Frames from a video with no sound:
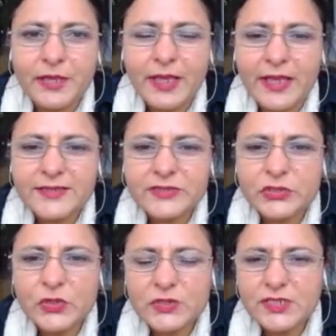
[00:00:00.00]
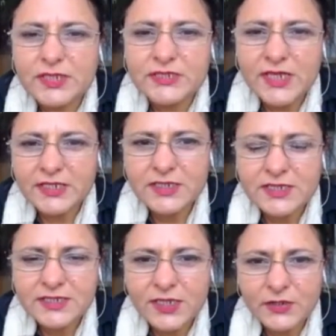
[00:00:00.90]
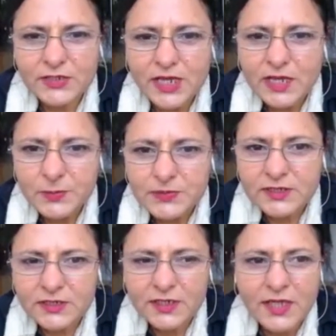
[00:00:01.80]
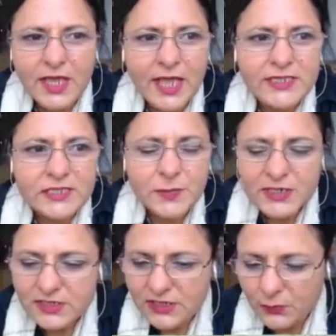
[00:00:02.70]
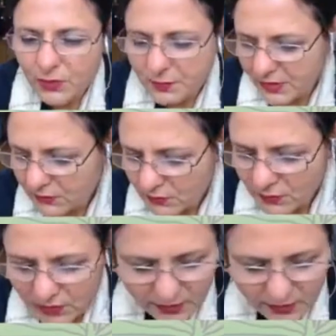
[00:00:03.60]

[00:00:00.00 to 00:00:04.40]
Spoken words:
it's using gender stereotypes, and especially women who are